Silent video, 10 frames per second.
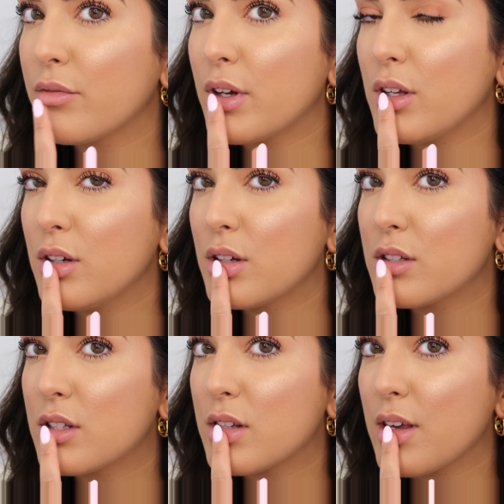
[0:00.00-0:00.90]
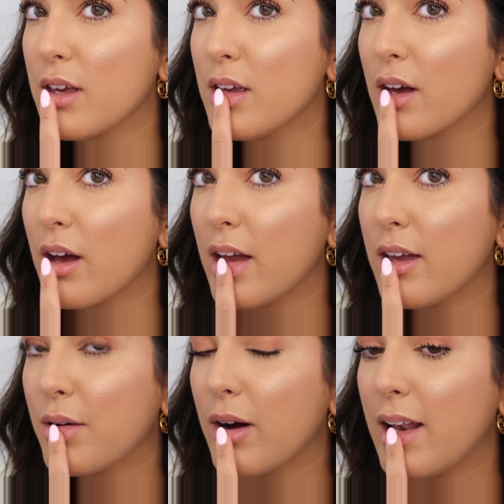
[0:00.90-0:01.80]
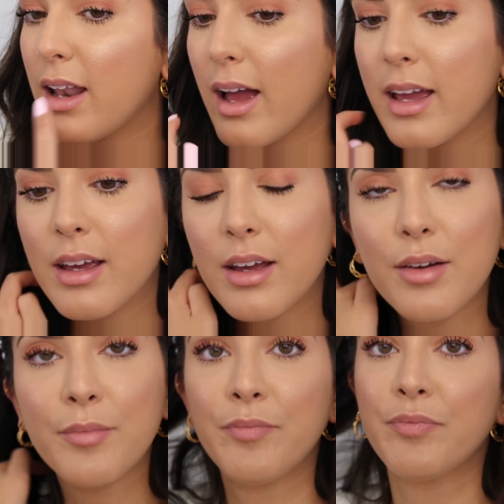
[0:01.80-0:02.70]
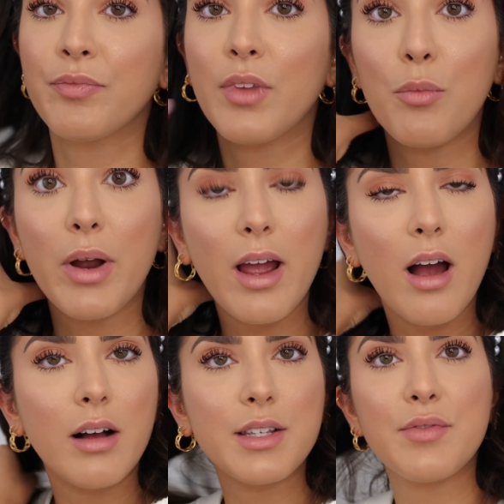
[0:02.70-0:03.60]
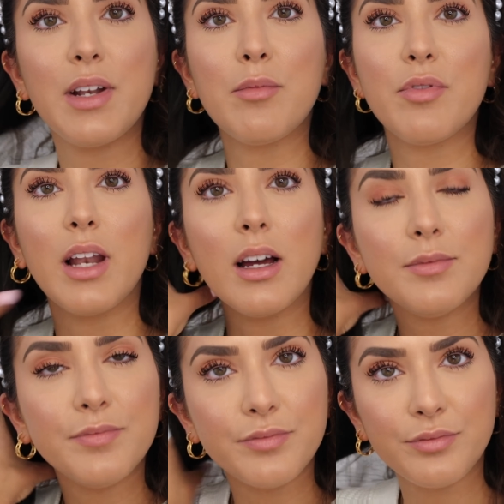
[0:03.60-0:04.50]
but you can see I quite like, when I ask for lip filler,